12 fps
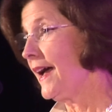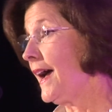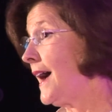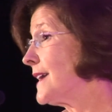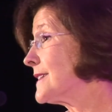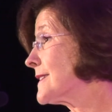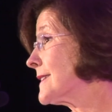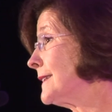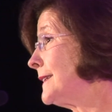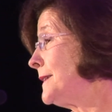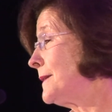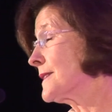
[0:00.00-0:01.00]
I
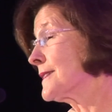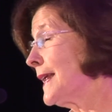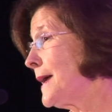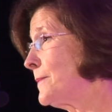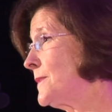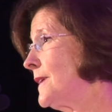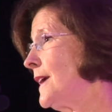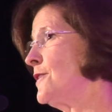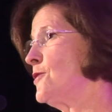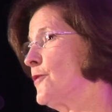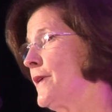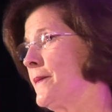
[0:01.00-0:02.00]
slept
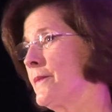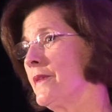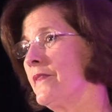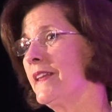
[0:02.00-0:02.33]
and dreamt